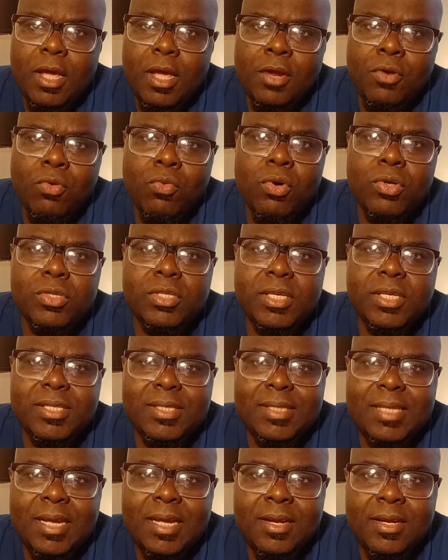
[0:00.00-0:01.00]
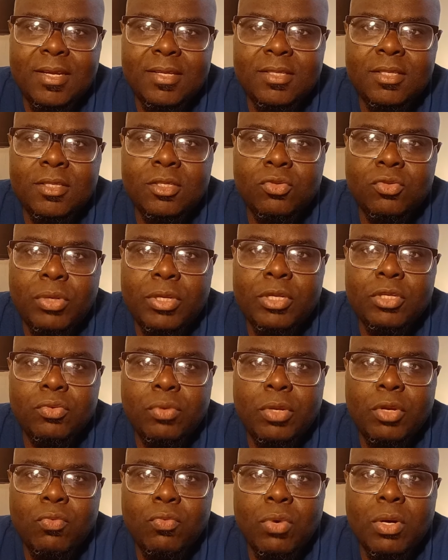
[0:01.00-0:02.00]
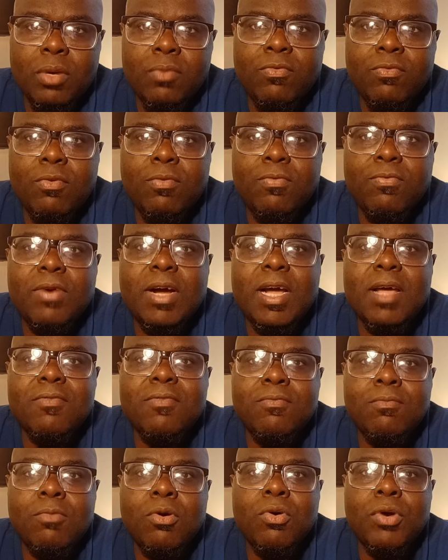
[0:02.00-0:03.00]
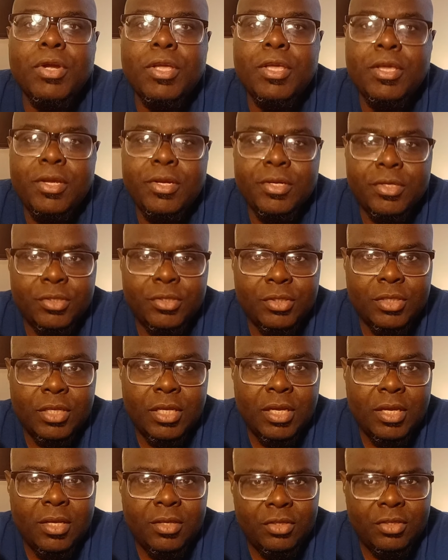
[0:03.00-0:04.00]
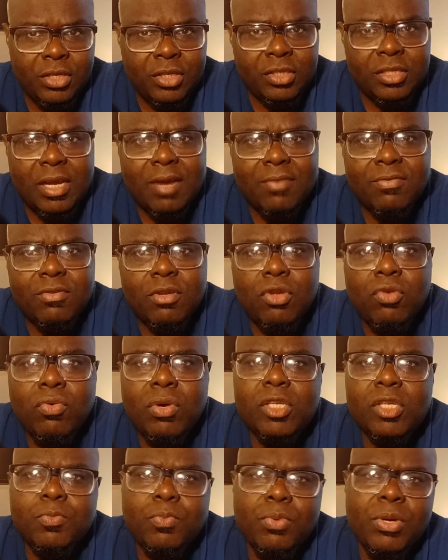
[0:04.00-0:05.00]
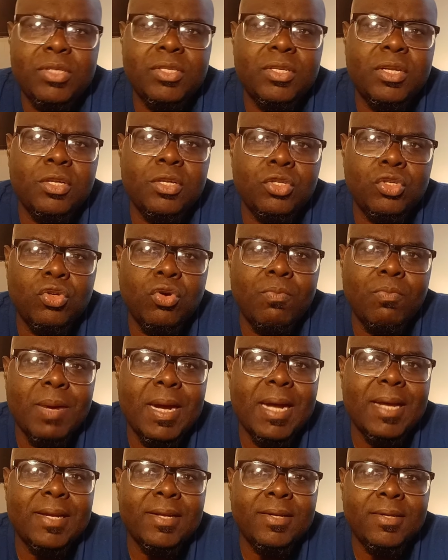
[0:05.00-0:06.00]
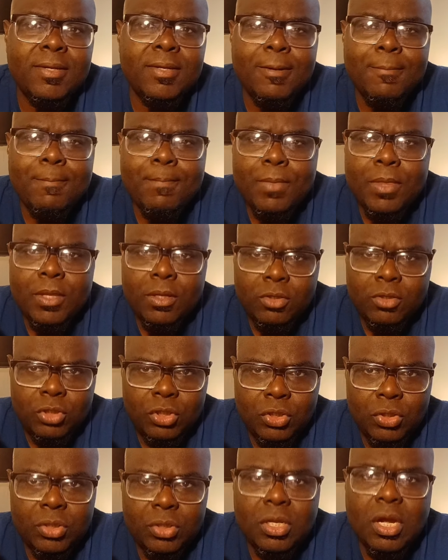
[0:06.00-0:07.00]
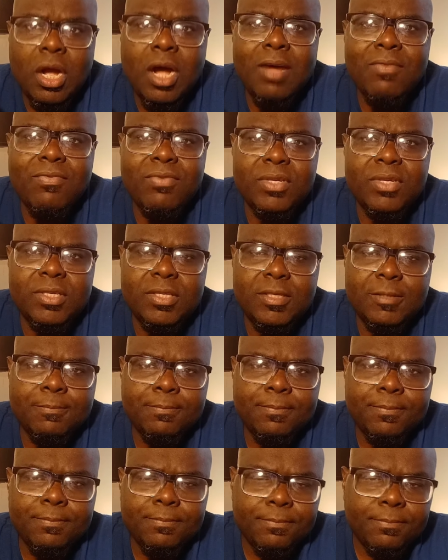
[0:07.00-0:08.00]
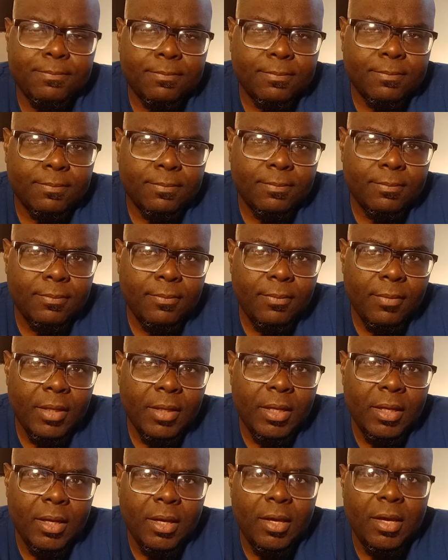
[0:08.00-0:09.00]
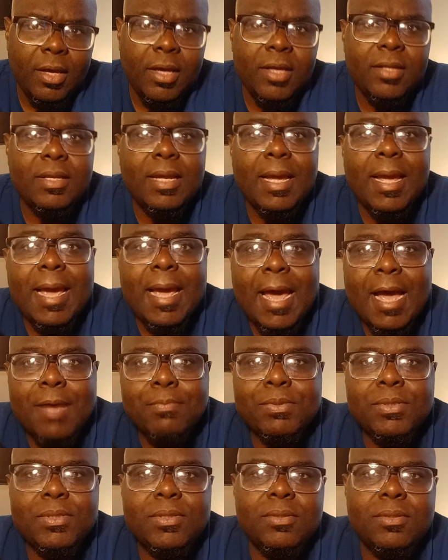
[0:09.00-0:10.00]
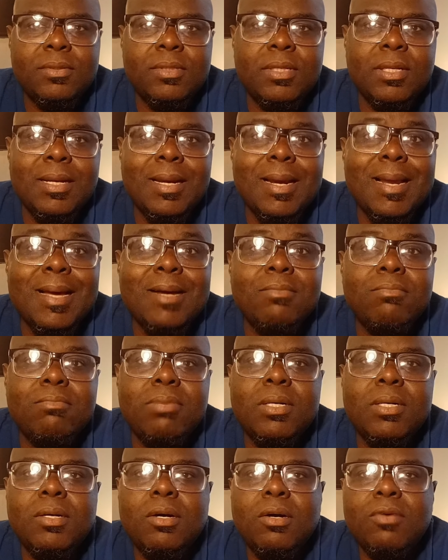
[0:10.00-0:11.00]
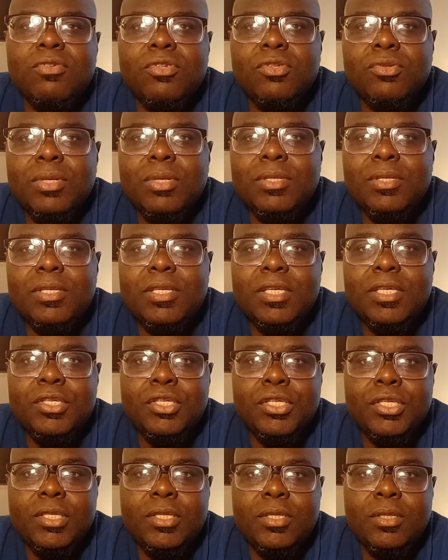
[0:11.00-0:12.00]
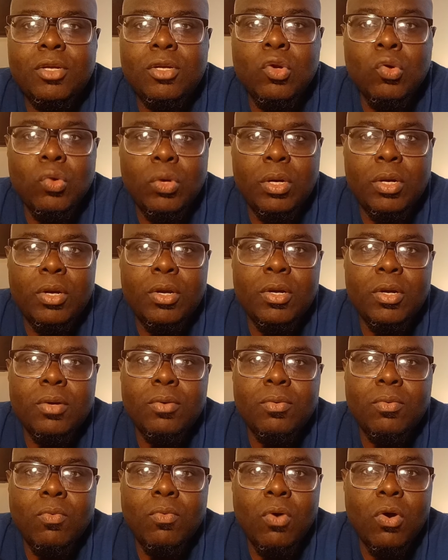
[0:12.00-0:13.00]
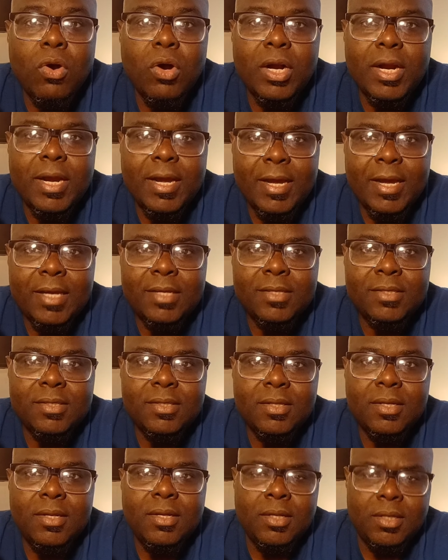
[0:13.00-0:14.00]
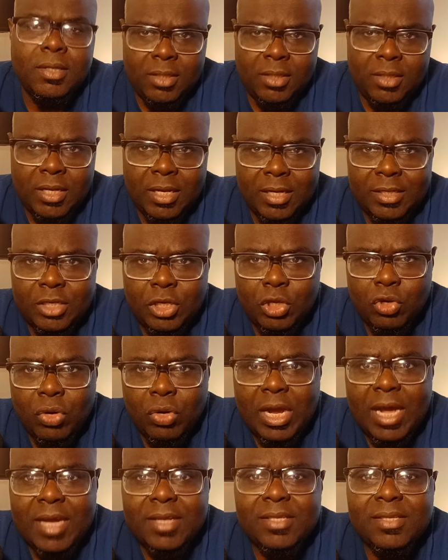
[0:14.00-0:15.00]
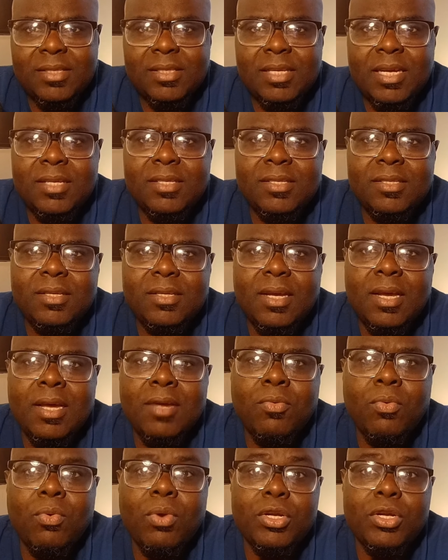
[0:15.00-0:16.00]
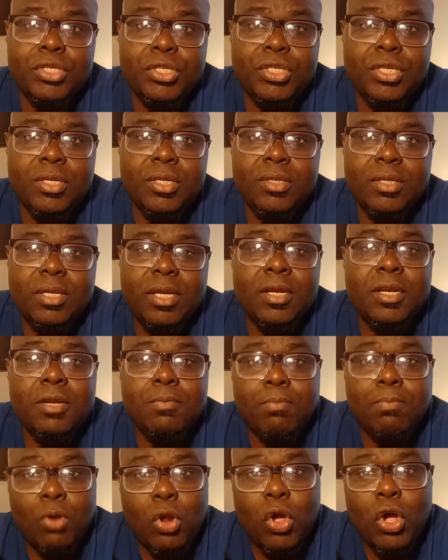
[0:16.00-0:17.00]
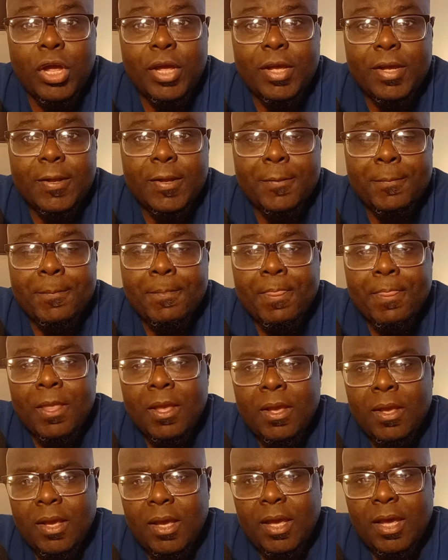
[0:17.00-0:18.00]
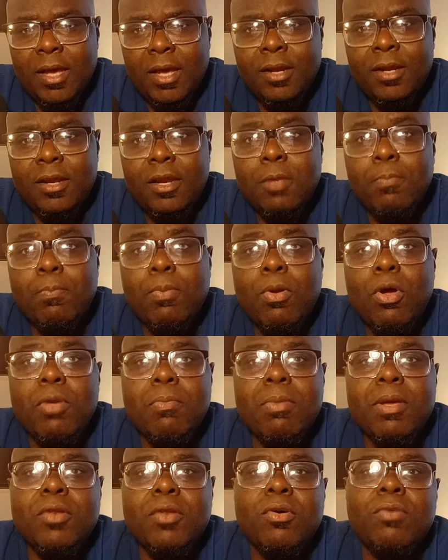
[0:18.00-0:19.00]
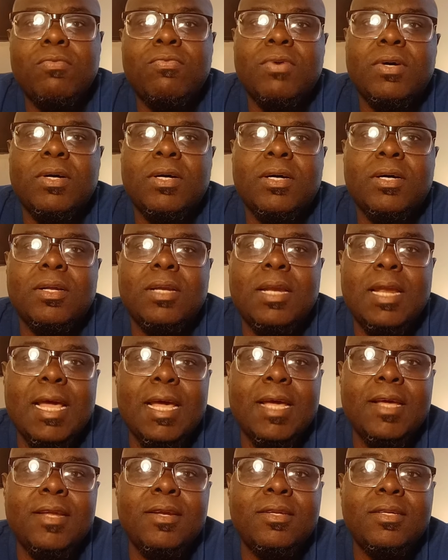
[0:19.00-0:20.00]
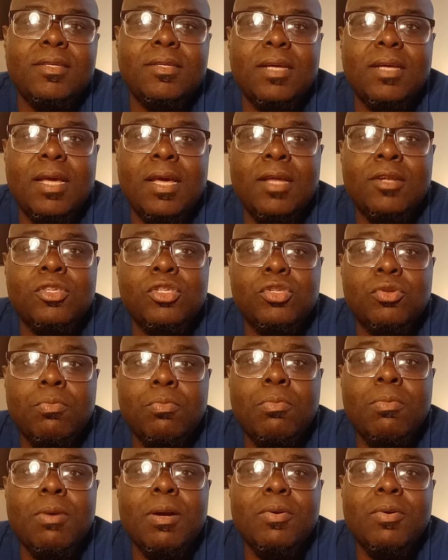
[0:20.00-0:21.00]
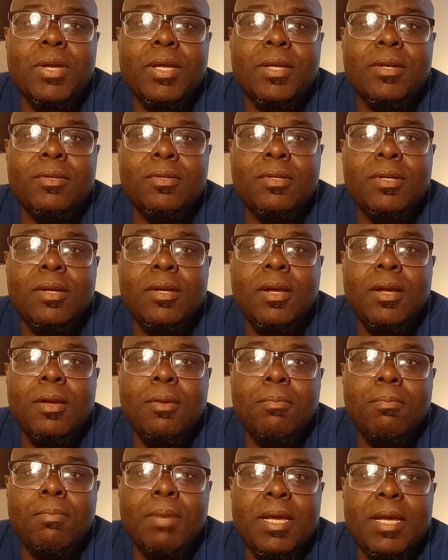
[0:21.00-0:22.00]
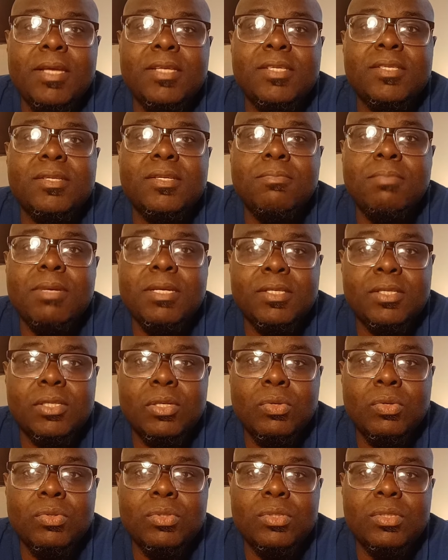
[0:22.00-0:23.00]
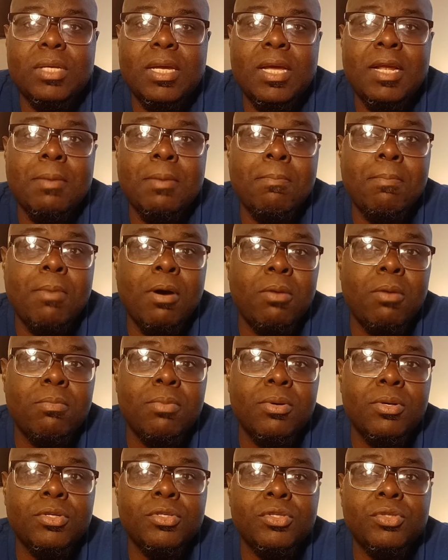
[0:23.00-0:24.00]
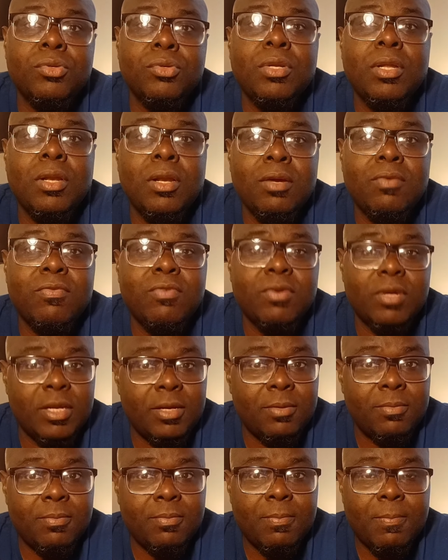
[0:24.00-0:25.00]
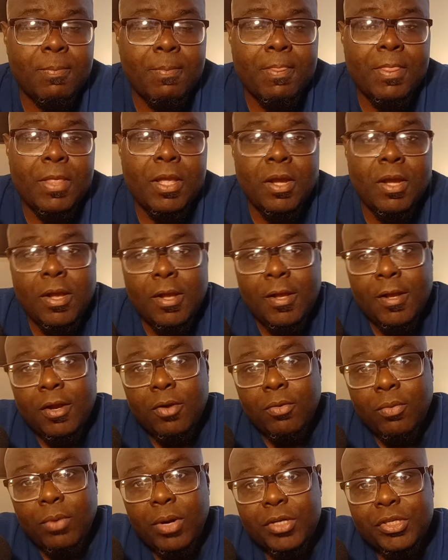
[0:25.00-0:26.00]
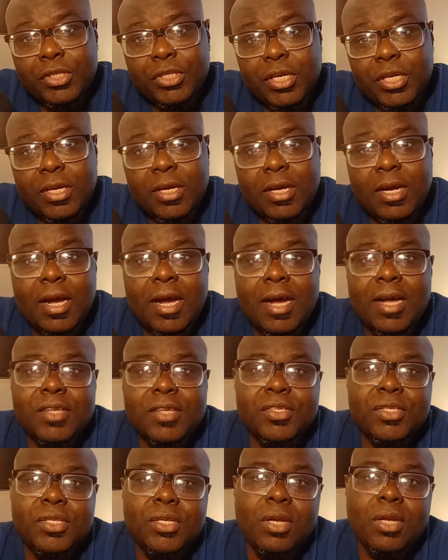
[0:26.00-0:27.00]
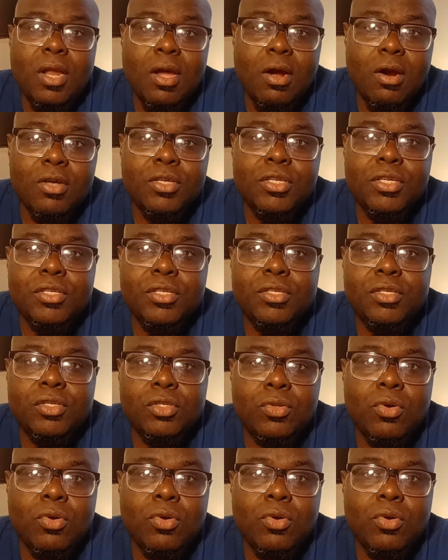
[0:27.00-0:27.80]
and was extended in 2021 for 5 more years, just after US President Joe Biden took office. It caps the number of strategic nuclear warheads that the United States and Russia can deploy, and the deployment of land and submarine-based missiles and bombers to deliver them. Russia has the largest